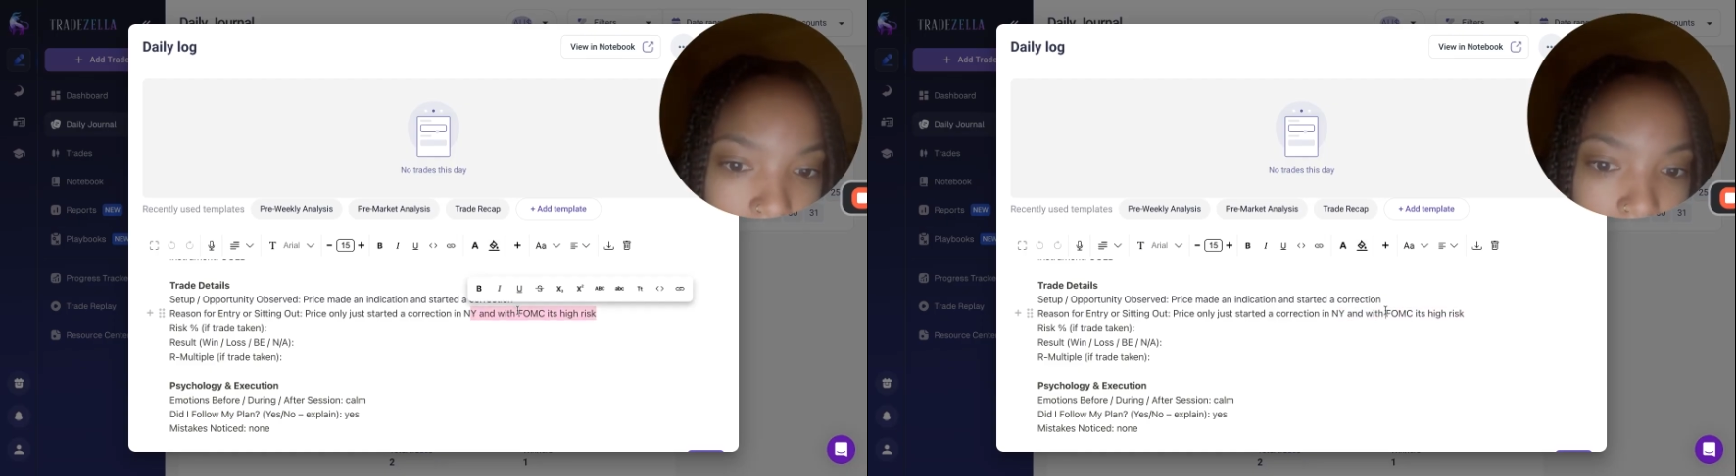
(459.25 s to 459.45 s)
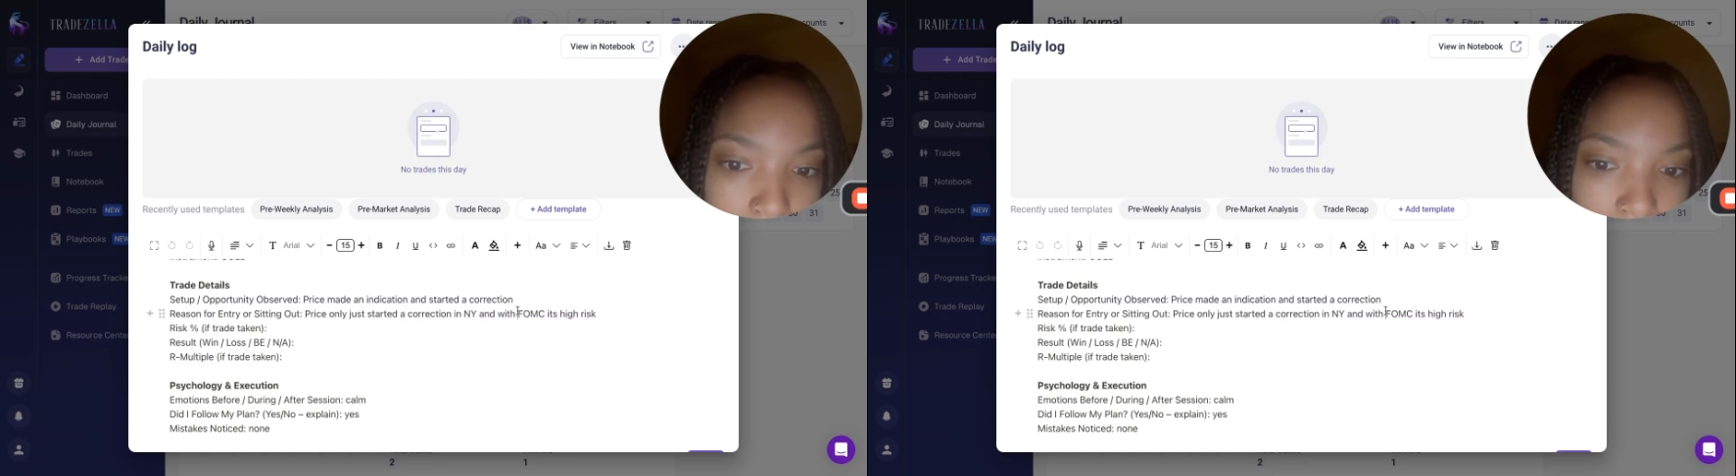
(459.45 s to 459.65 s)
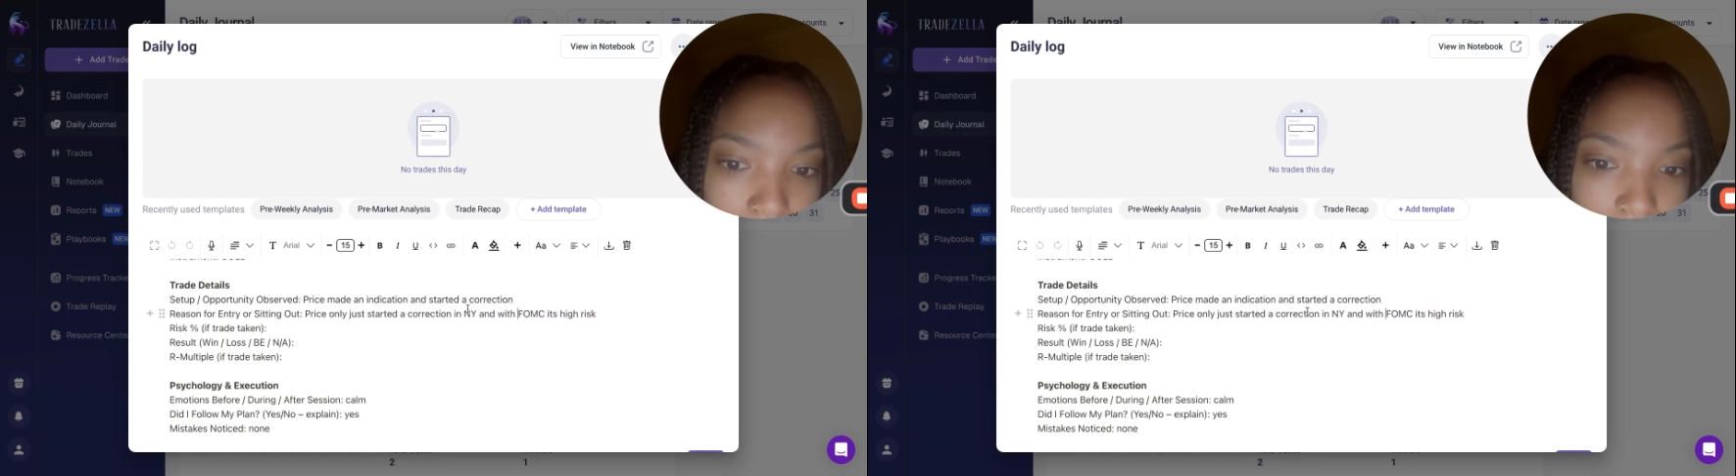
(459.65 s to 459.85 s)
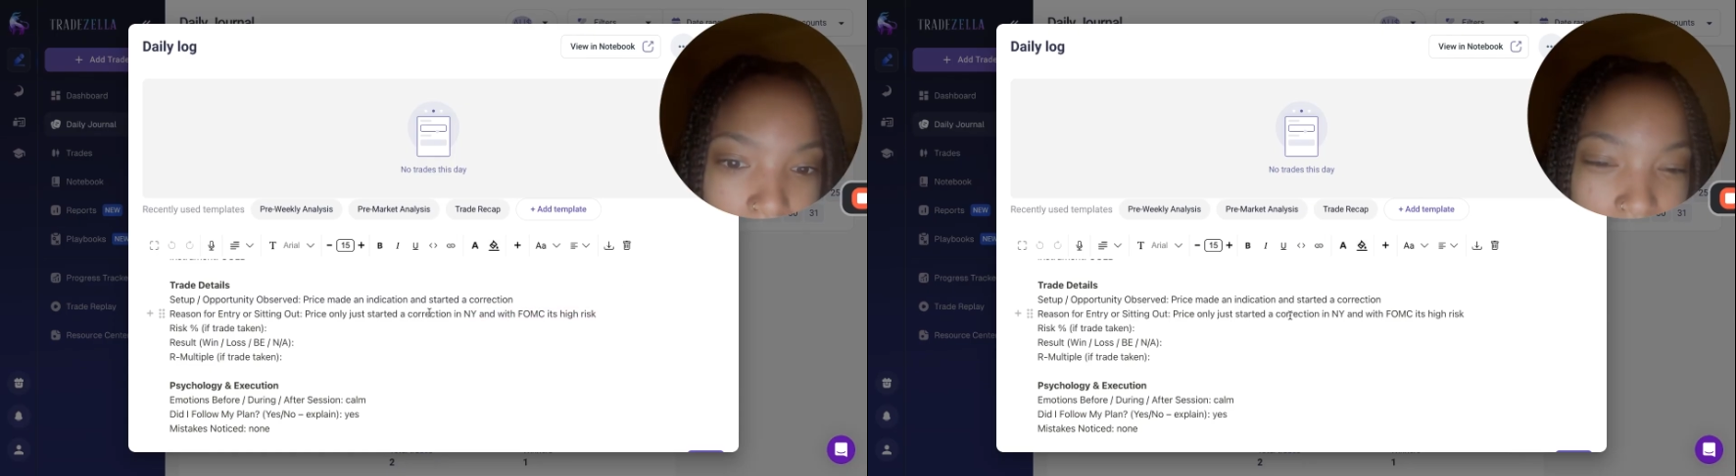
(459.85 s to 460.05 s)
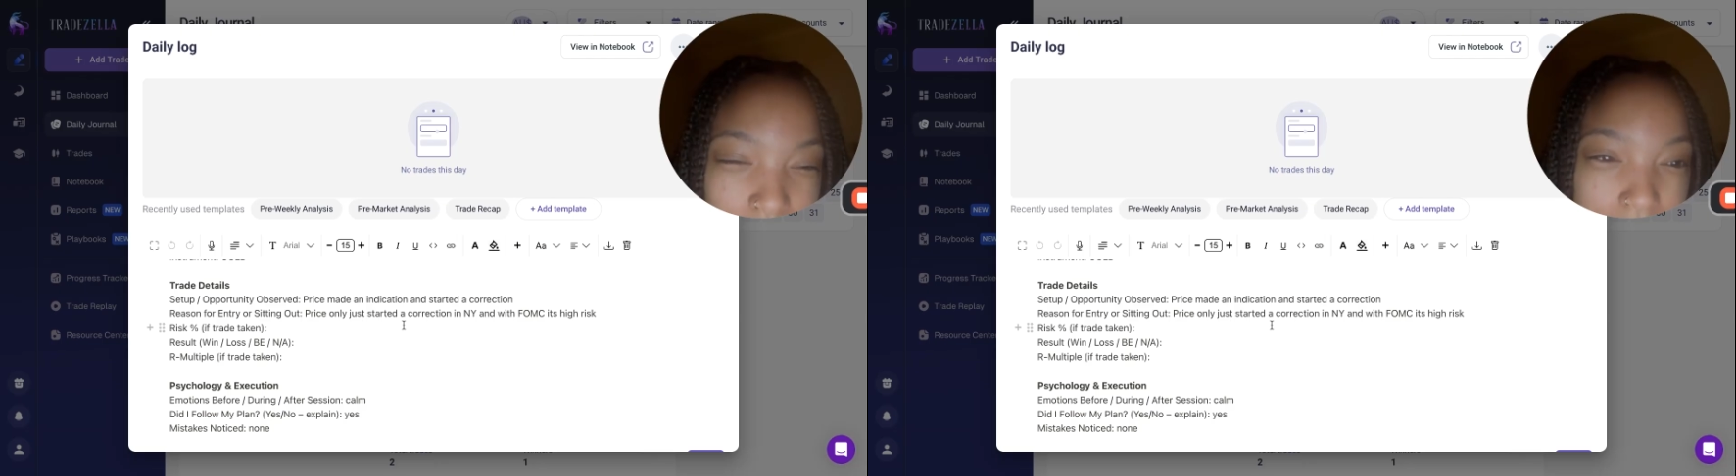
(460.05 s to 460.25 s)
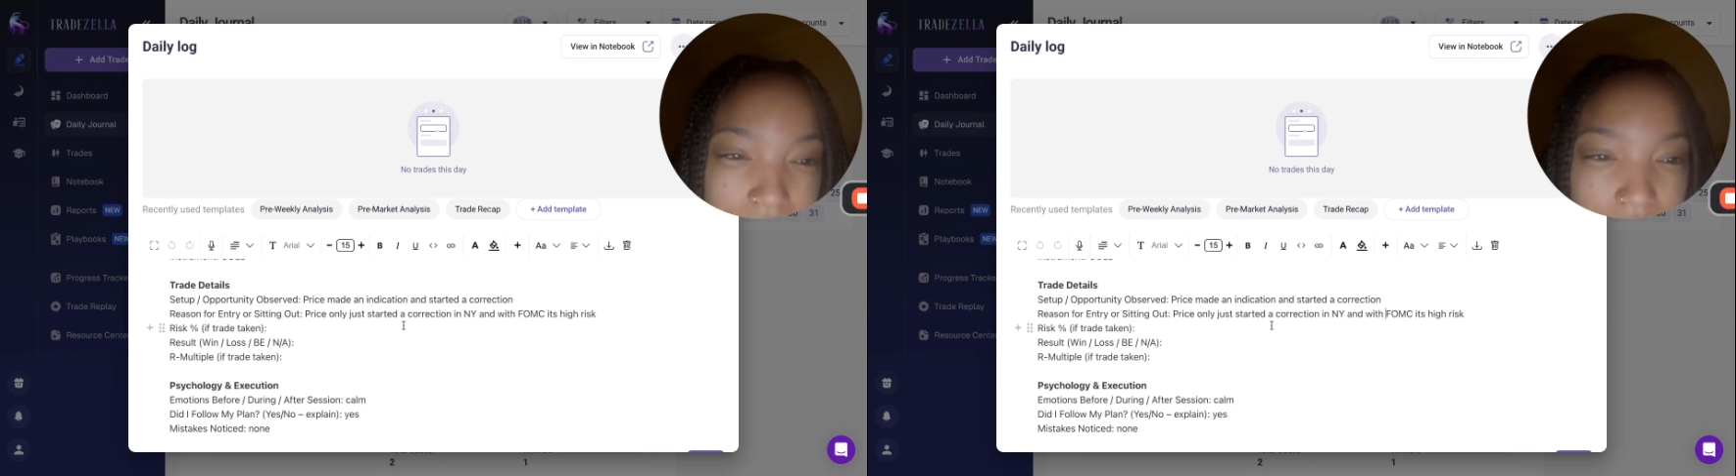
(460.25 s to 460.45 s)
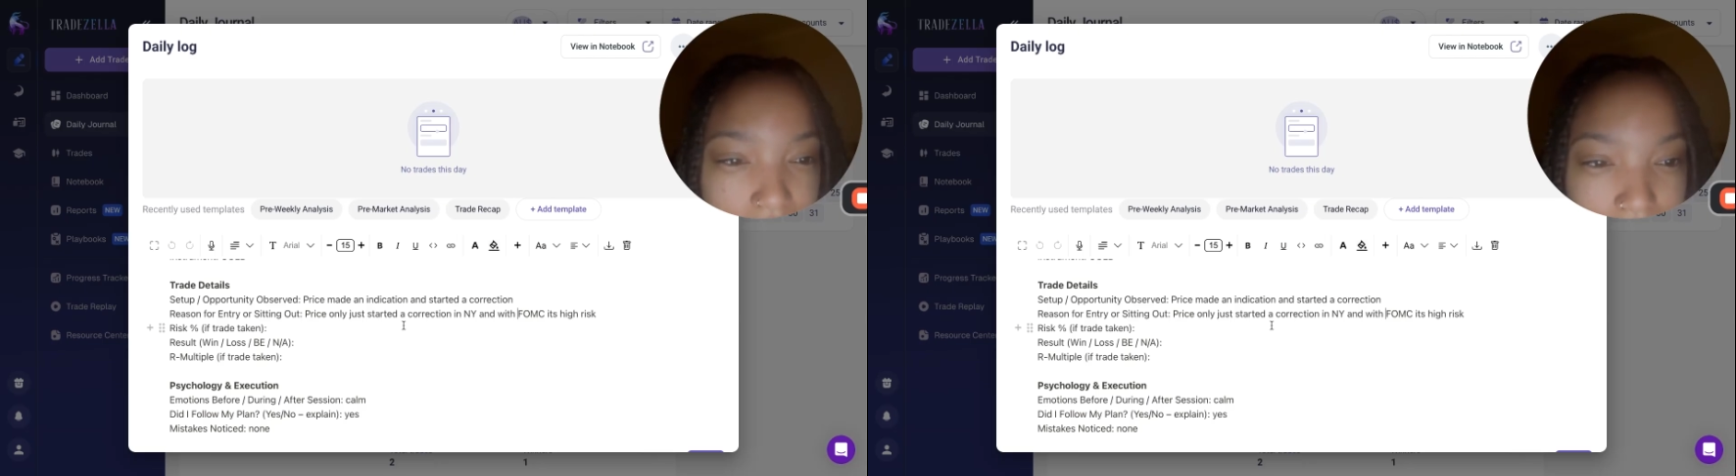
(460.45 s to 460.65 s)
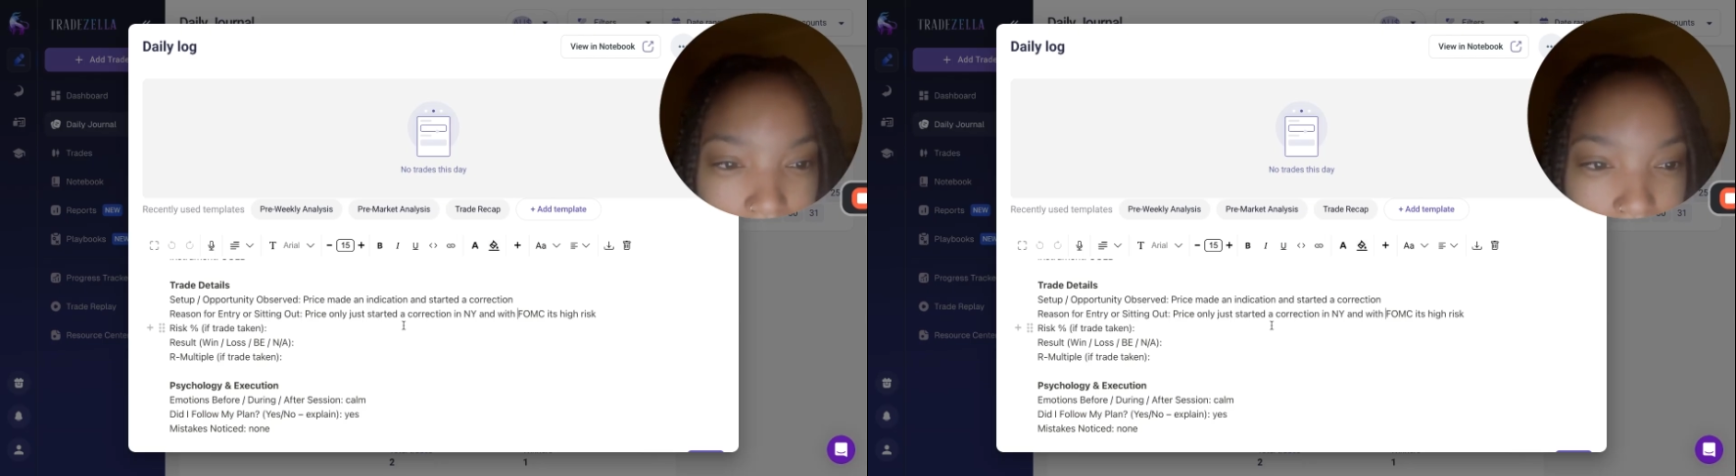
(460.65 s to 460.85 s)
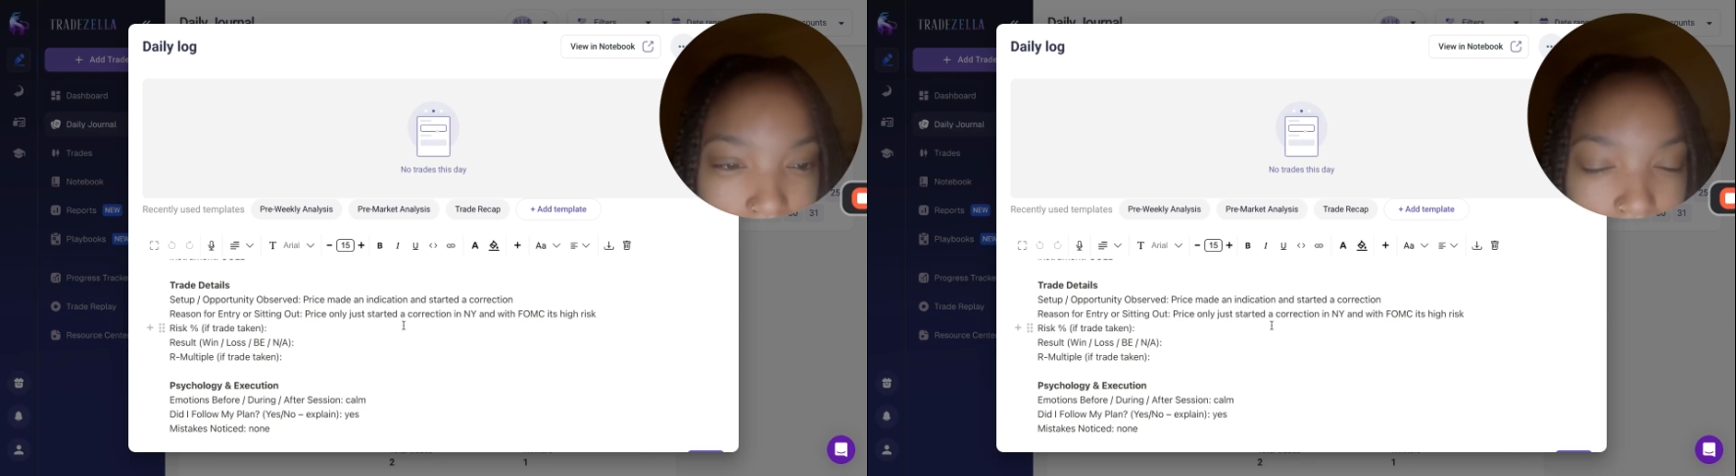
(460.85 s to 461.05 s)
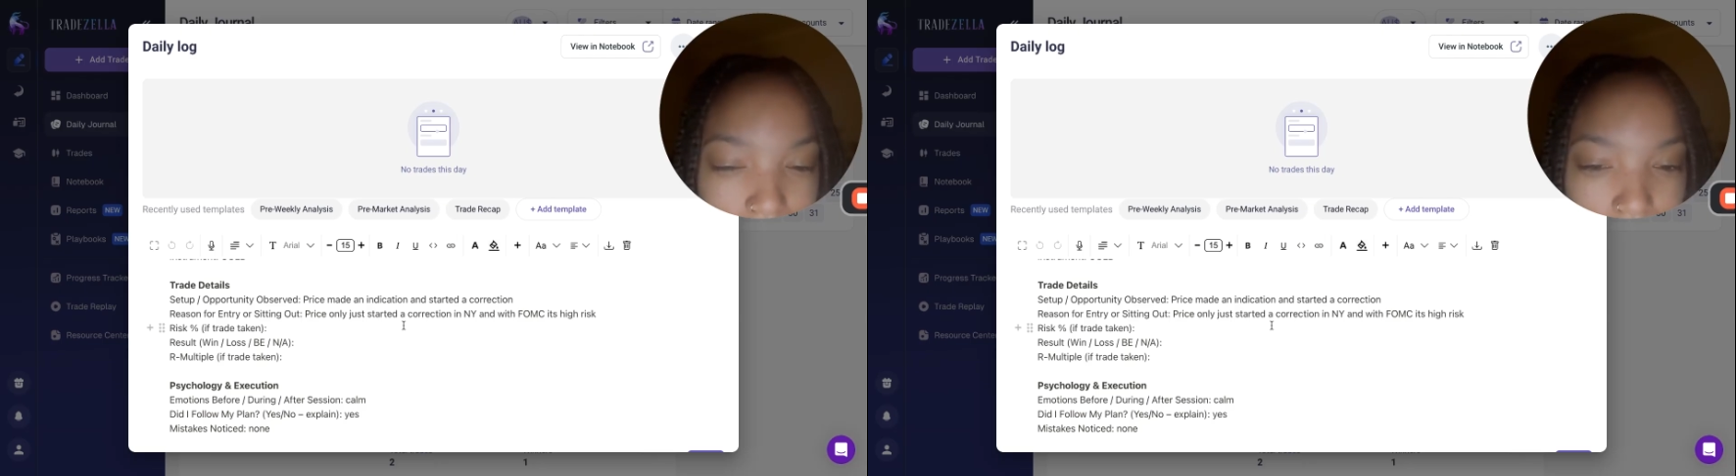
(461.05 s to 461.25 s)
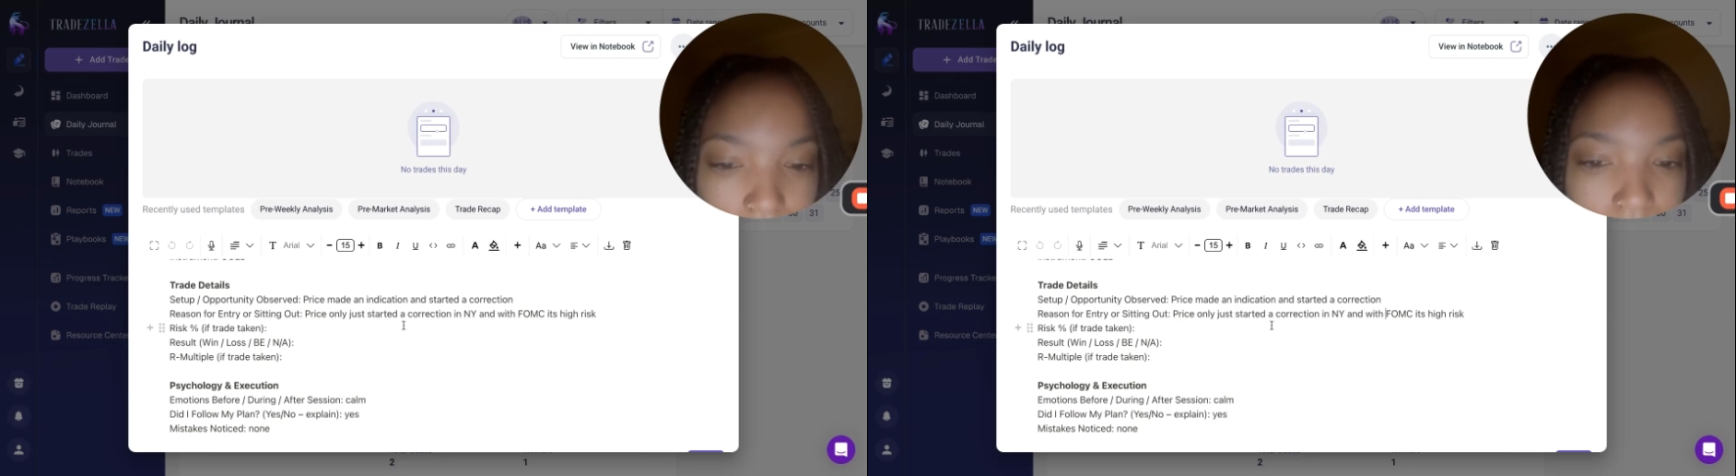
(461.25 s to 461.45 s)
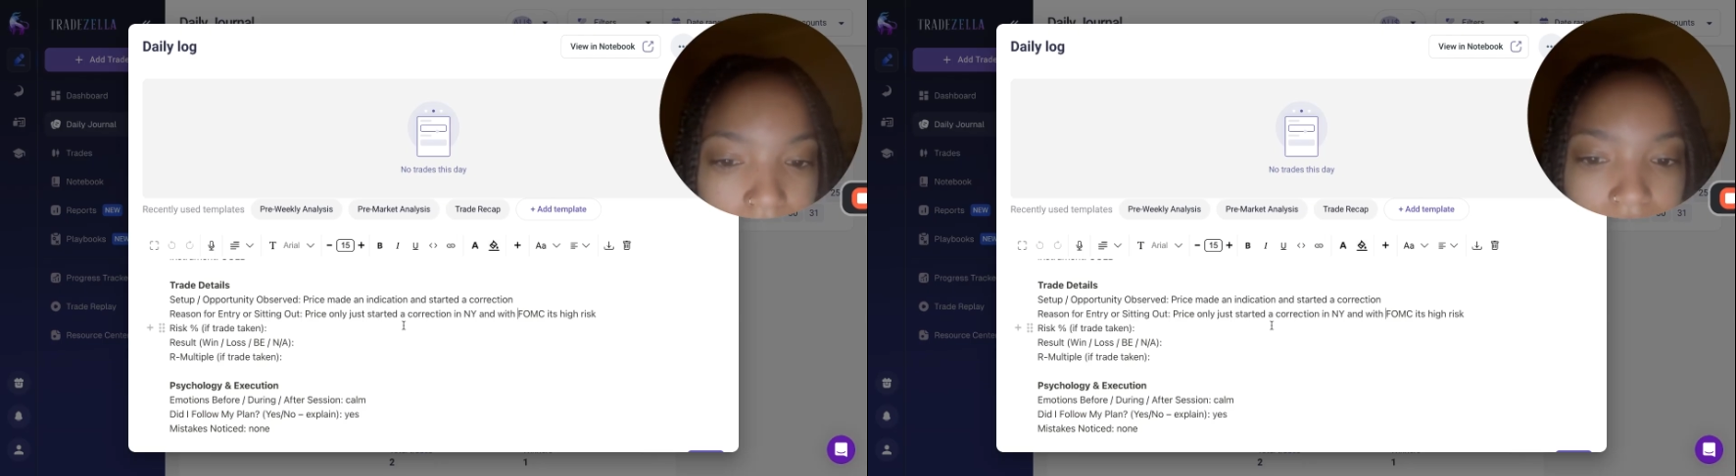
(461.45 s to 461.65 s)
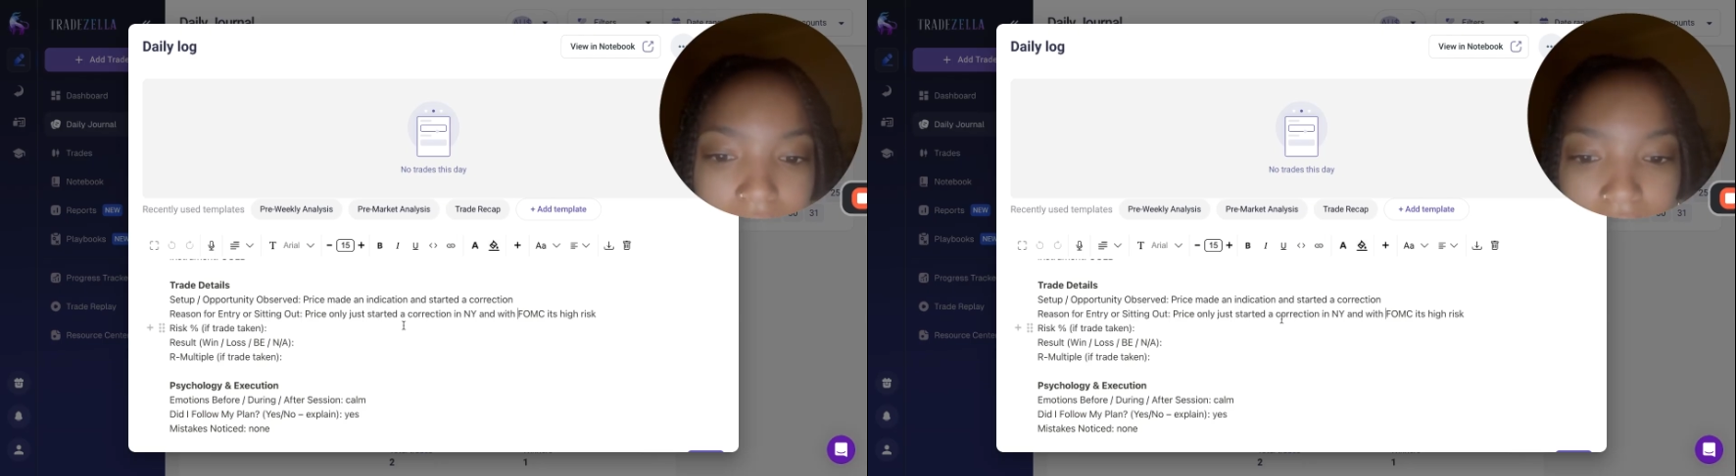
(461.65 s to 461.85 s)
and with the correction only just starting in New York,